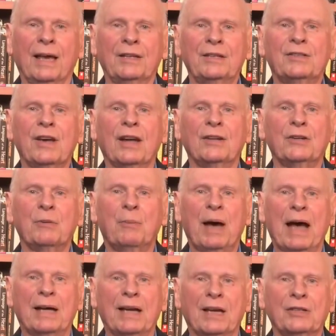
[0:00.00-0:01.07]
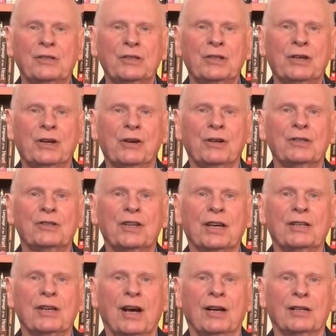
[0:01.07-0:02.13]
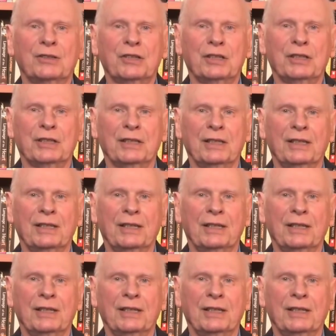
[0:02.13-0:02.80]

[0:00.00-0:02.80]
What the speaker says: and decided to back-engineer its technology,